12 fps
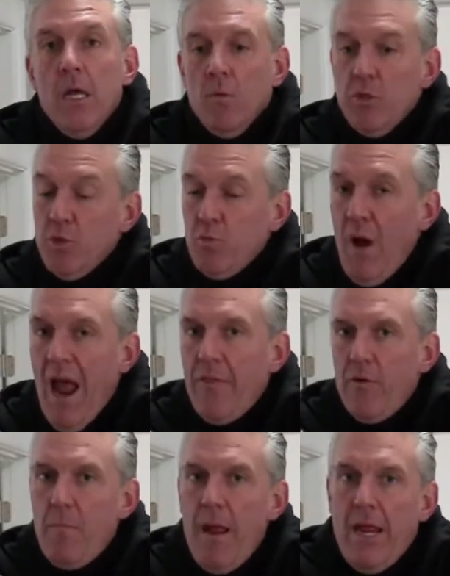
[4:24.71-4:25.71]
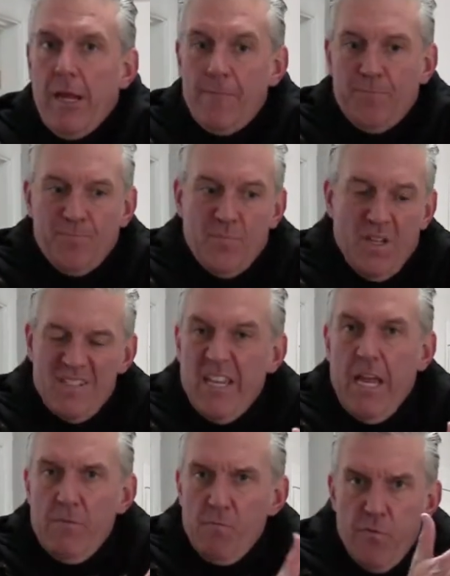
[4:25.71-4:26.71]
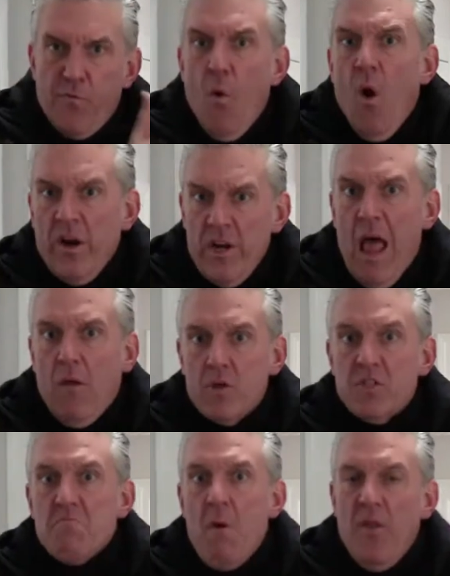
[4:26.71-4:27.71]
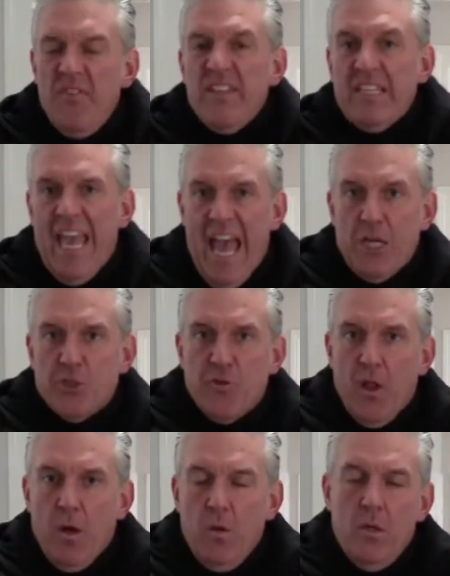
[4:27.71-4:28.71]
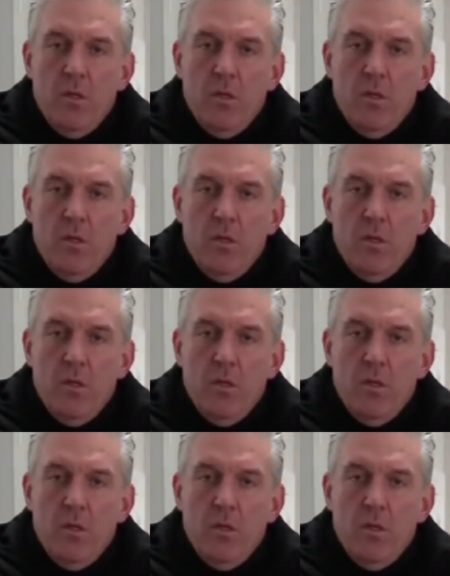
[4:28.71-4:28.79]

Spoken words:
Would you rather make, let's say, $400 a month in cash flow